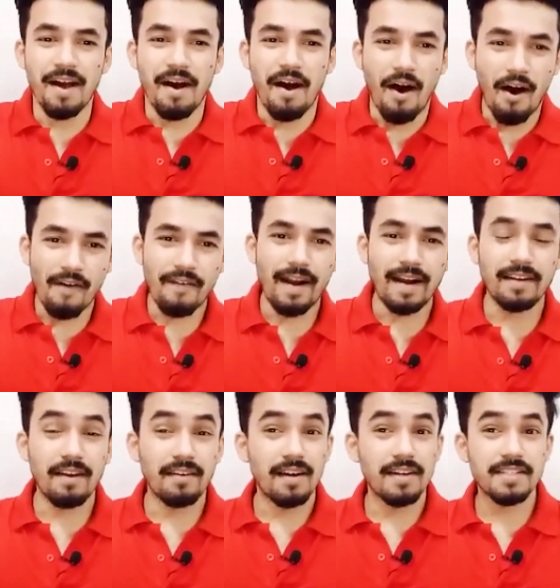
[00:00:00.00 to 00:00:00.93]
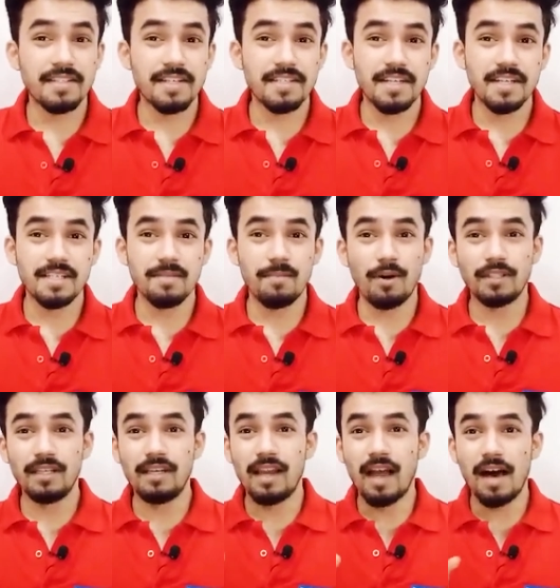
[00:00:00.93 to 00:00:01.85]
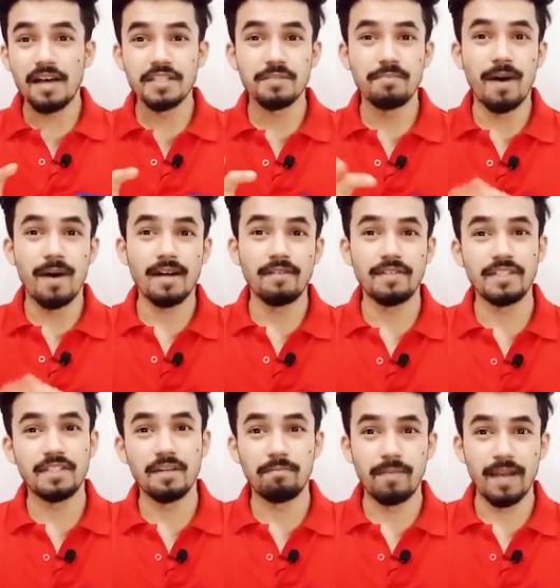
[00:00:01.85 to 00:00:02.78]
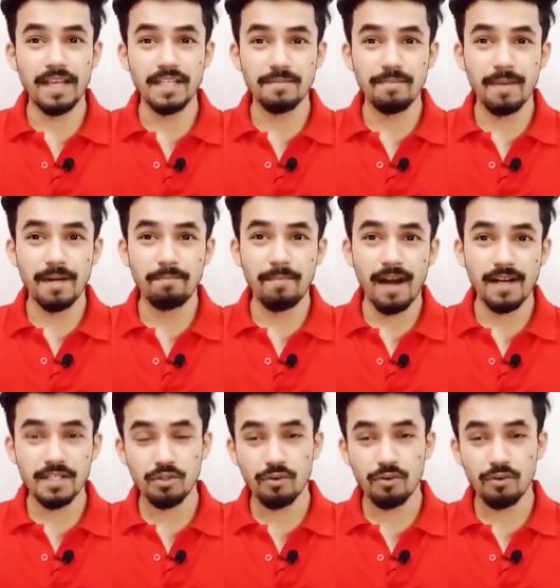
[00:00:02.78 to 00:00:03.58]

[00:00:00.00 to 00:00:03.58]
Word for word: Alright, now let's discuss about the last part which is the placement part.